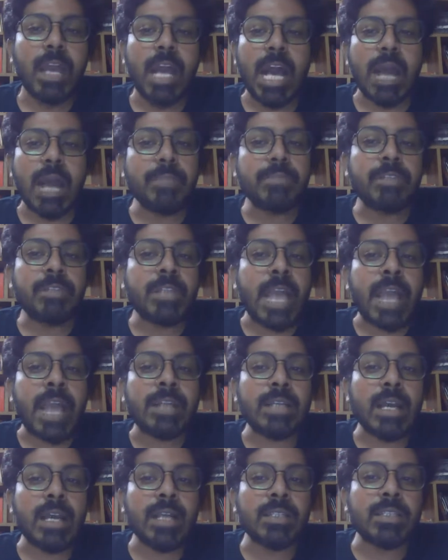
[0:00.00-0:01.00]
I am
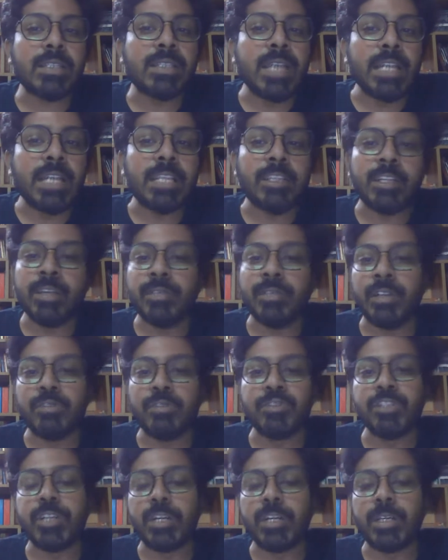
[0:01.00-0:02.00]
tagged as Dalit
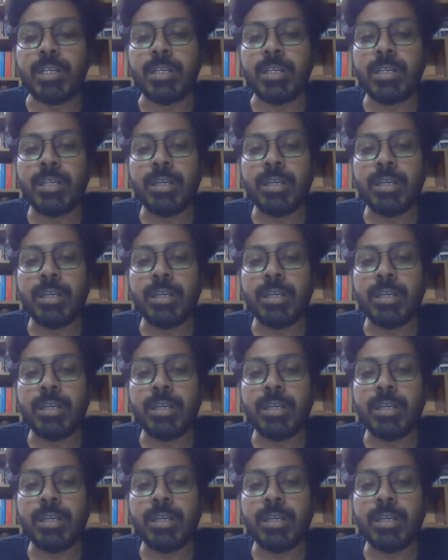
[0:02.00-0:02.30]
revolutionary.